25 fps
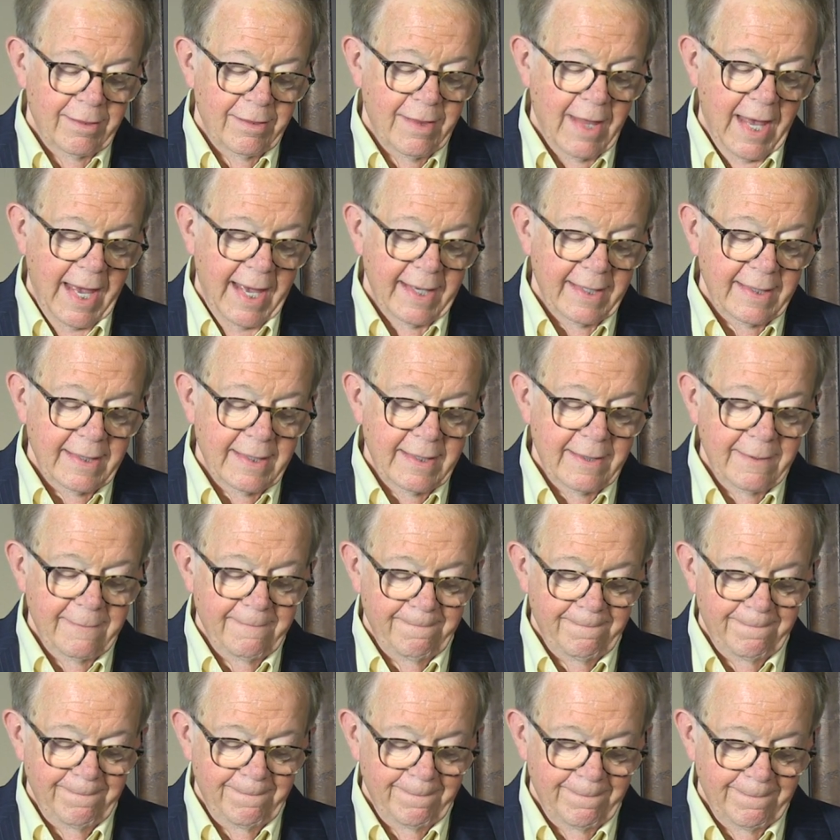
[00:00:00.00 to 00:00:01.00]
Then
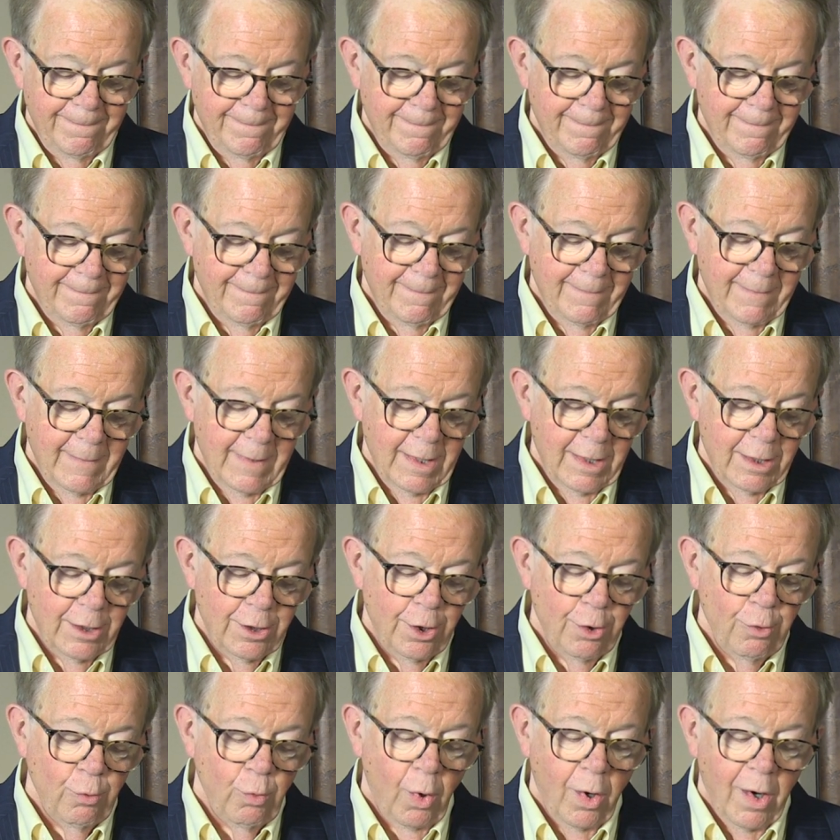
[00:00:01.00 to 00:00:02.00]

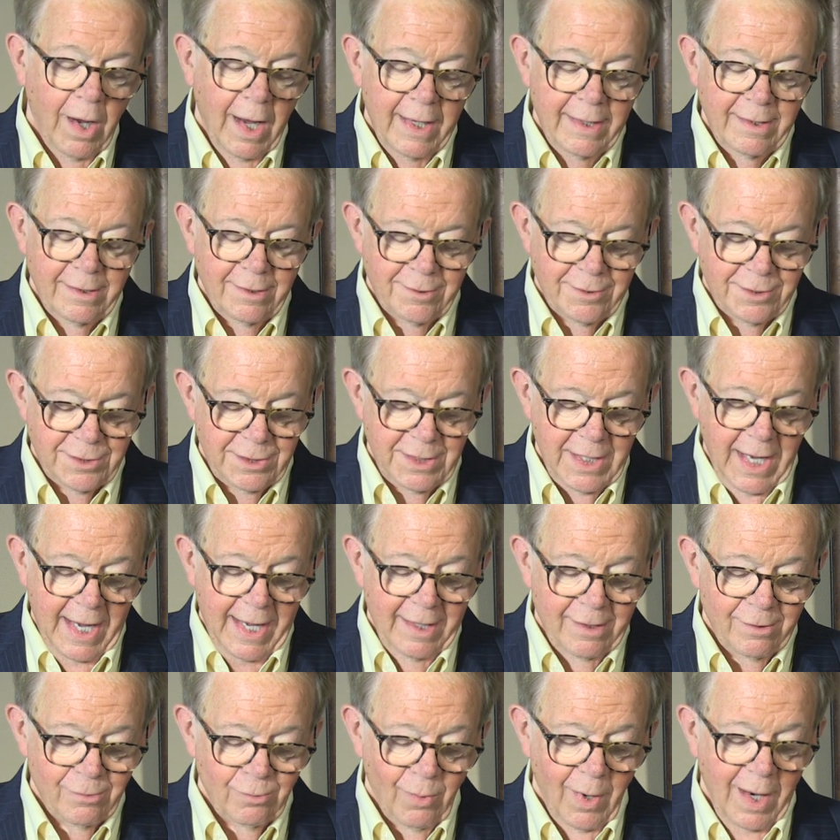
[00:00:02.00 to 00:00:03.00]
you will
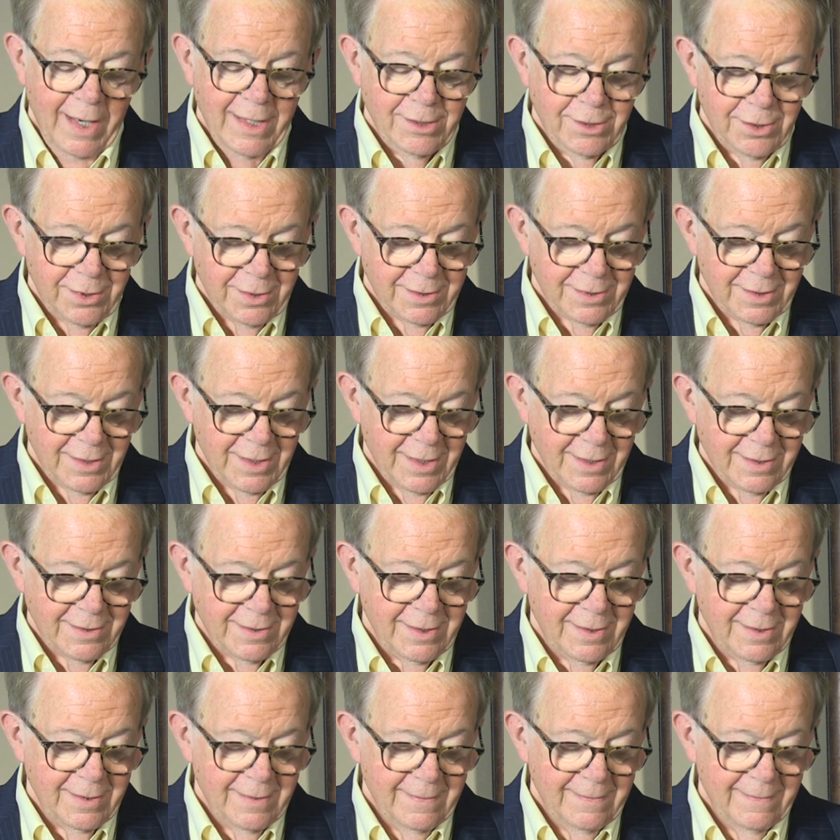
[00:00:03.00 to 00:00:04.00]
understand
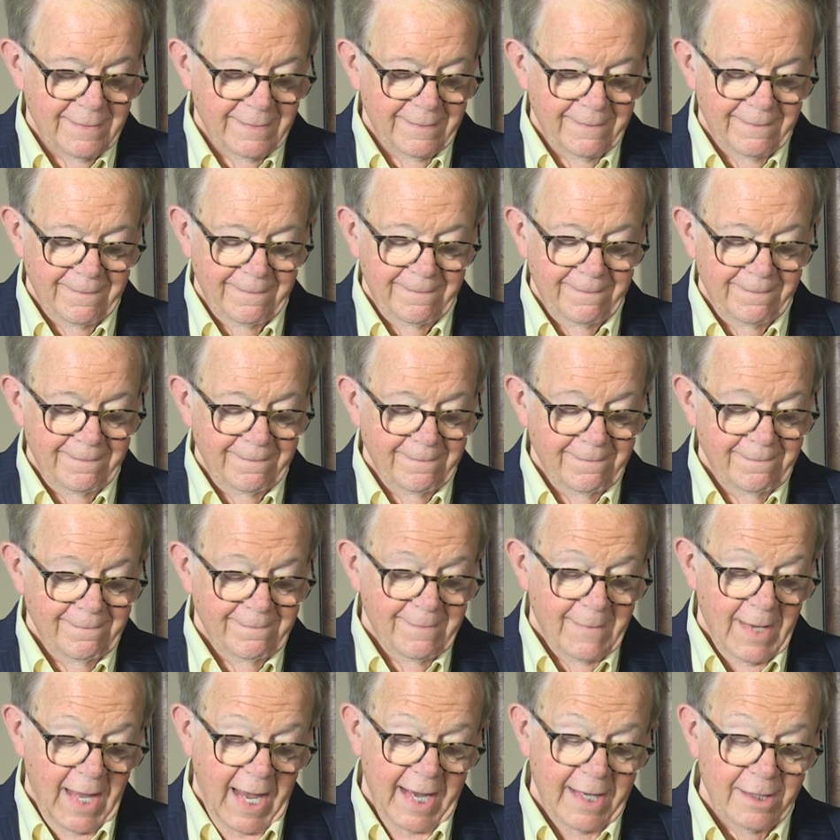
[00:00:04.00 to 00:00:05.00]
righteousness
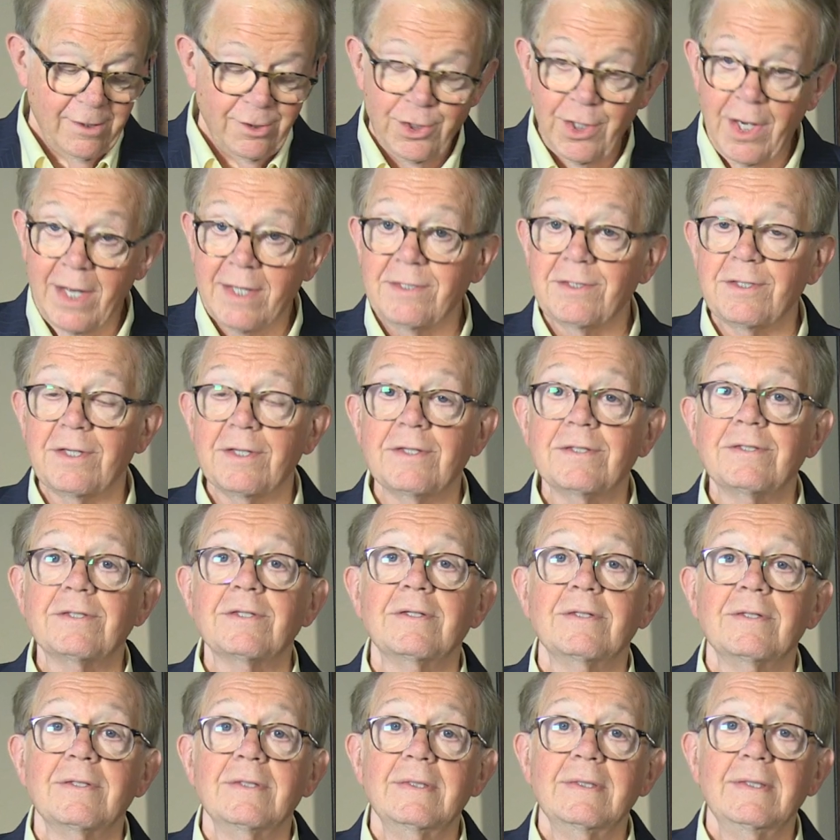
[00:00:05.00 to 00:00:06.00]
and
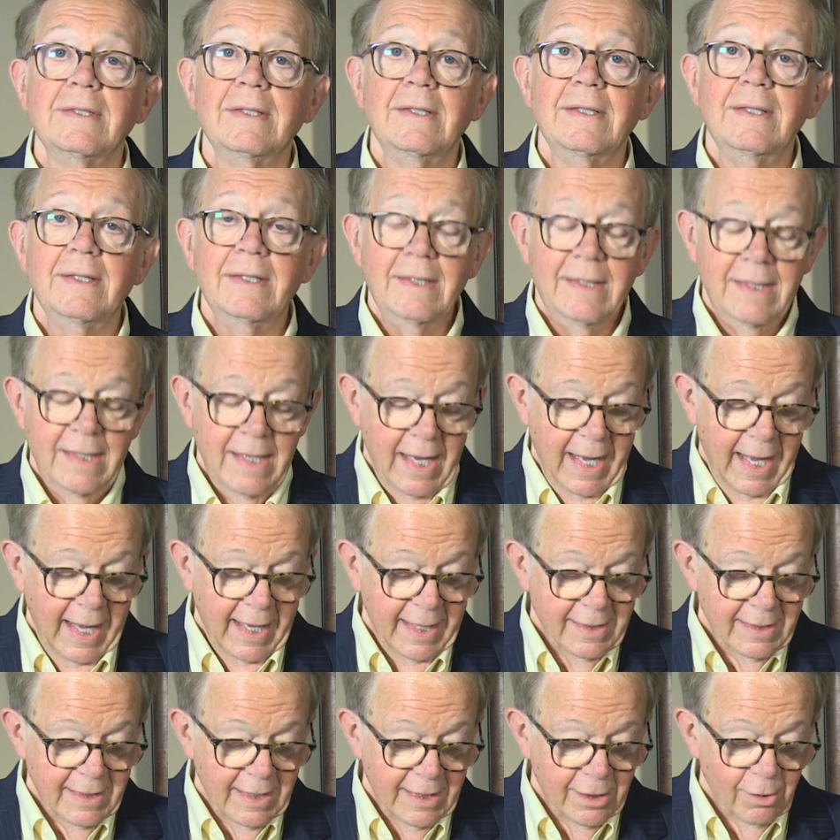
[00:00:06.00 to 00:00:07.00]
justice
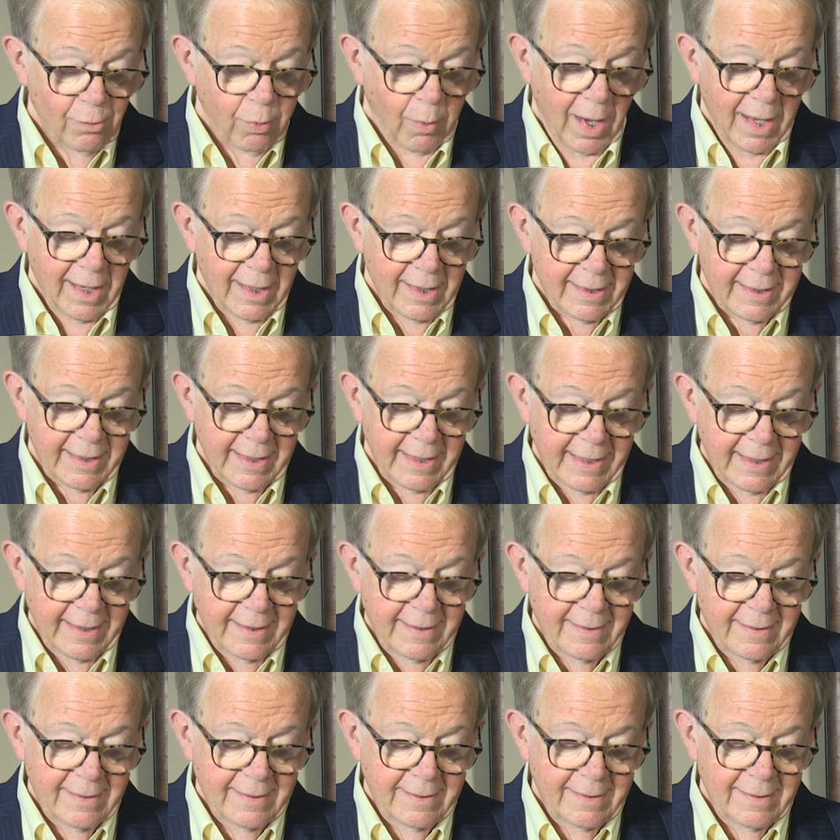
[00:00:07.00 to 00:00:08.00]
and
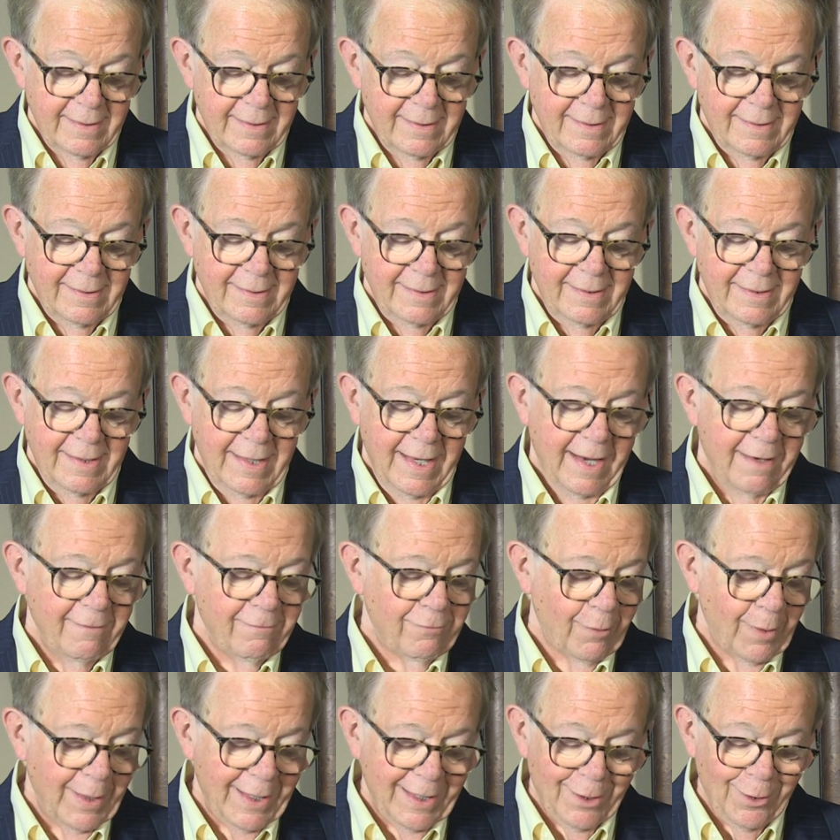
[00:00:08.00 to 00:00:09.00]
equality,
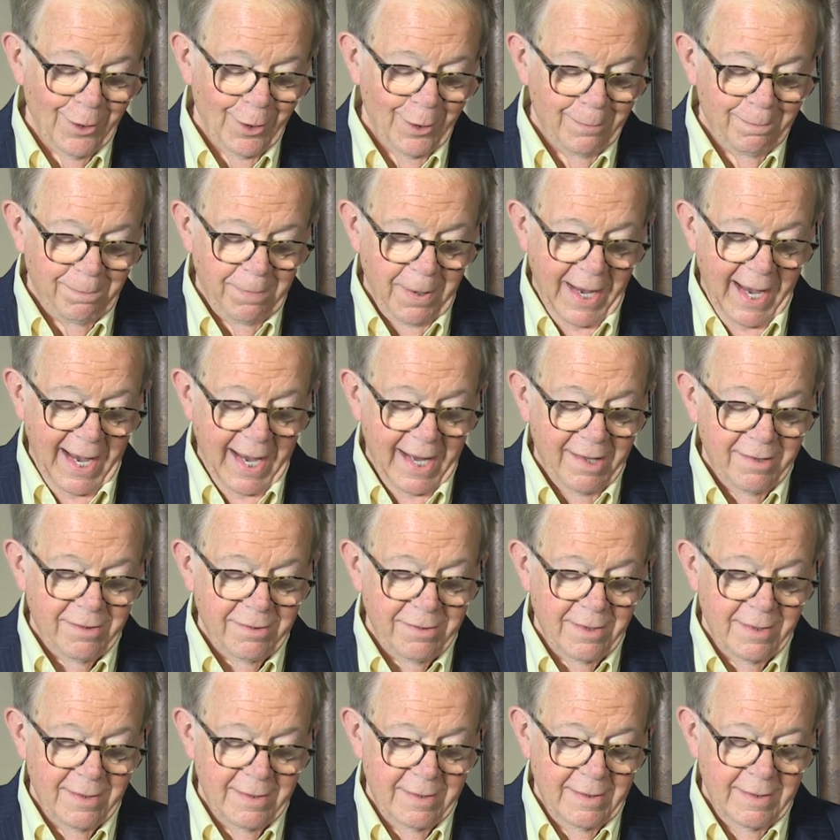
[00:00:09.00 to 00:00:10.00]
every good
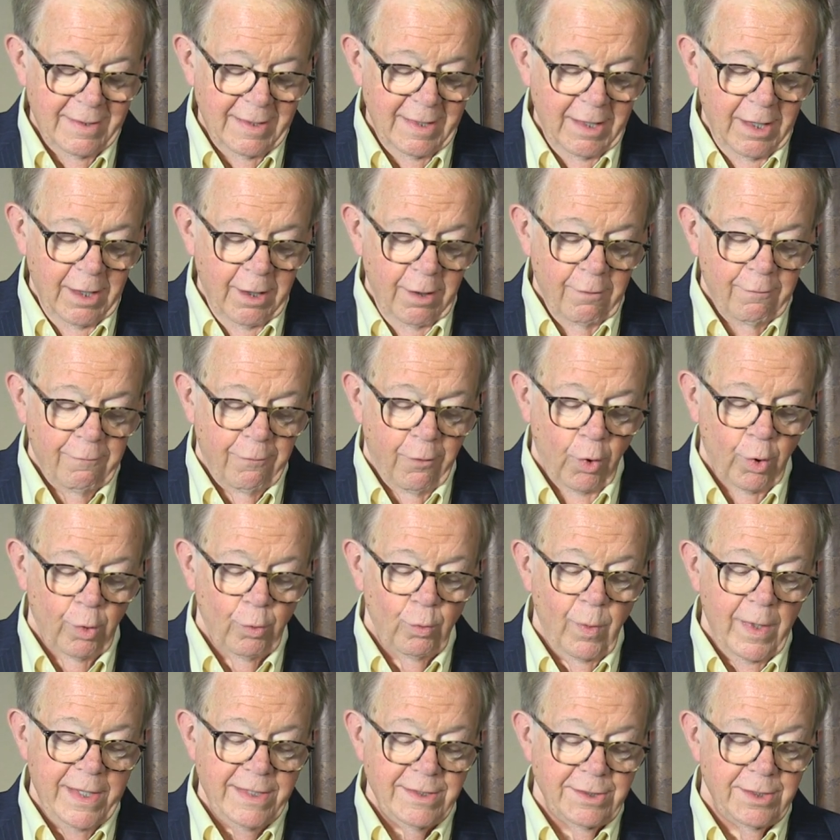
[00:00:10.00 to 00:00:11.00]
path,
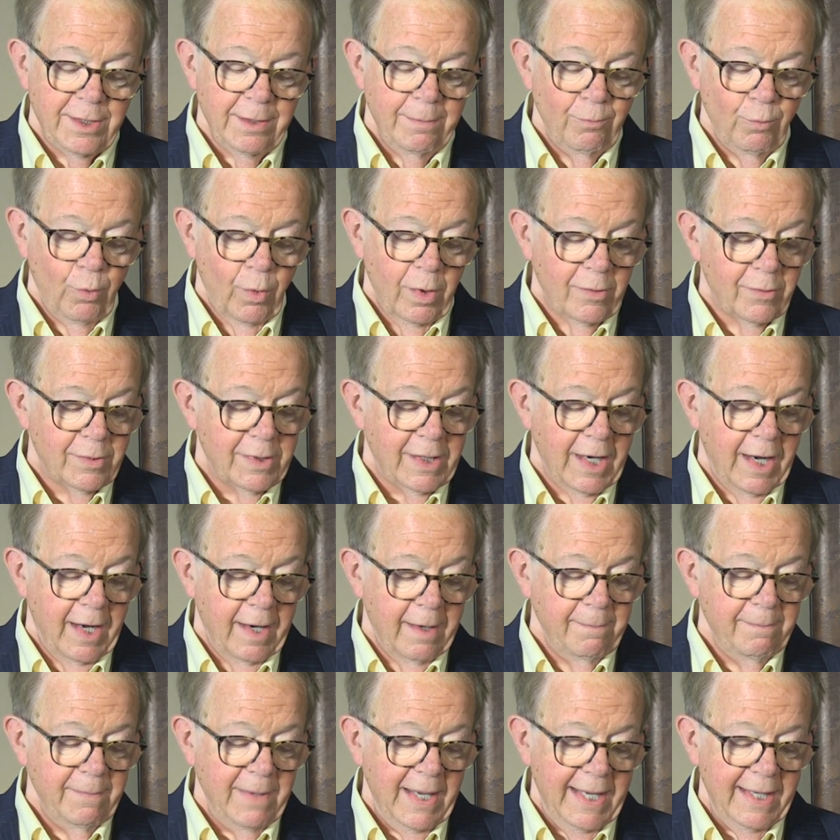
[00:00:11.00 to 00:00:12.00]
for wisdom will
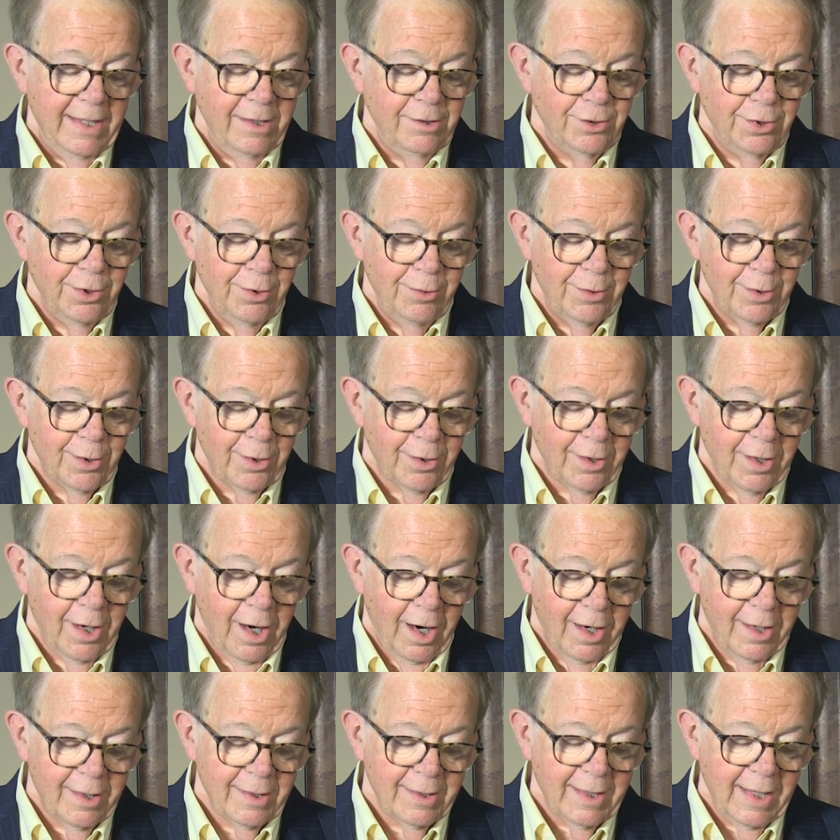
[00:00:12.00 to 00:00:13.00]
come into your
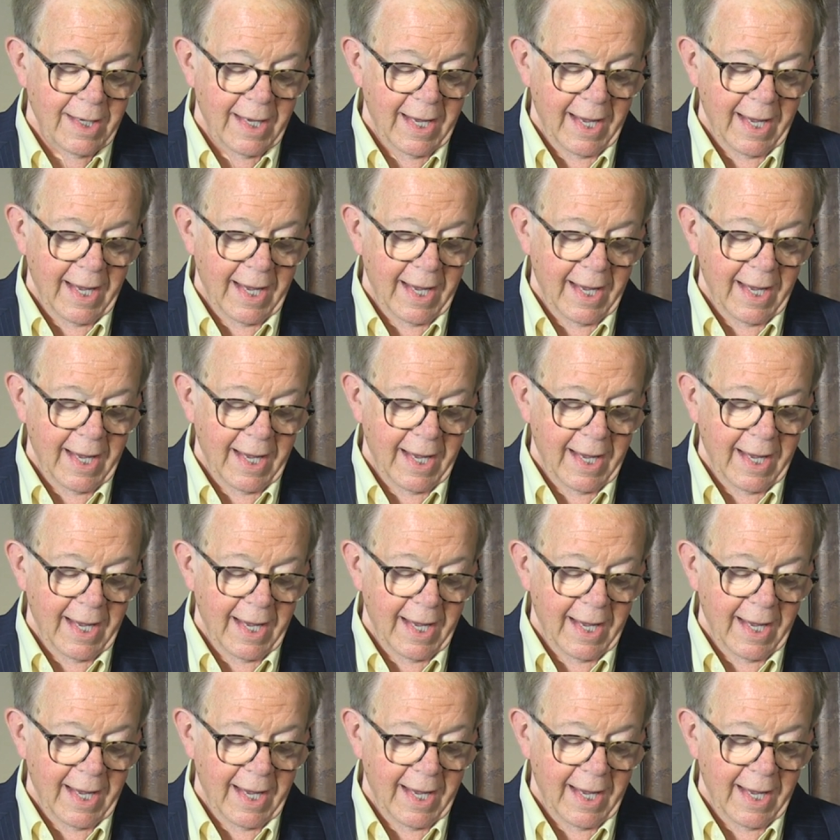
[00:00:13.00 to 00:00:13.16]
heart